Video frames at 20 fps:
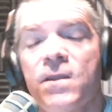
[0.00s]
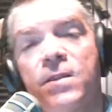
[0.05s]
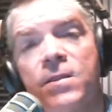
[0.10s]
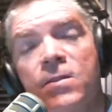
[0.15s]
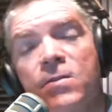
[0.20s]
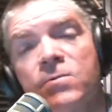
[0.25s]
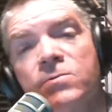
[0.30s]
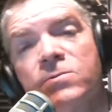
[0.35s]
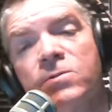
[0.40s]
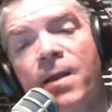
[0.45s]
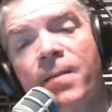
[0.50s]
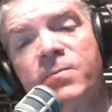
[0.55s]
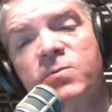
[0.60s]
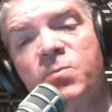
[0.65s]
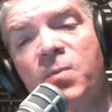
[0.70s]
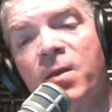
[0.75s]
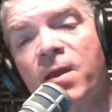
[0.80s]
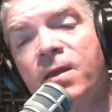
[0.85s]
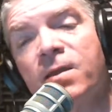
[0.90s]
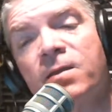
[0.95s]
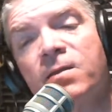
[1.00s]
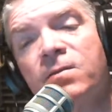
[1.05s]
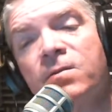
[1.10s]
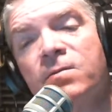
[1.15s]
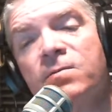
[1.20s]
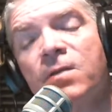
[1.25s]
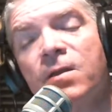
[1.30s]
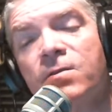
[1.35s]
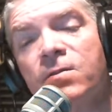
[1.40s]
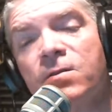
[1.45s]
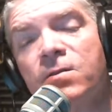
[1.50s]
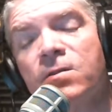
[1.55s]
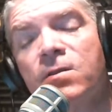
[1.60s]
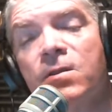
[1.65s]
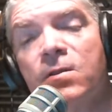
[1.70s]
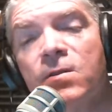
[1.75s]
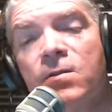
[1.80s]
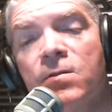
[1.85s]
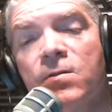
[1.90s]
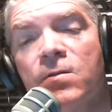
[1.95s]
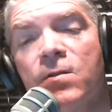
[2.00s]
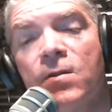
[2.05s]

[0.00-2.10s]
getting their jobs back now that the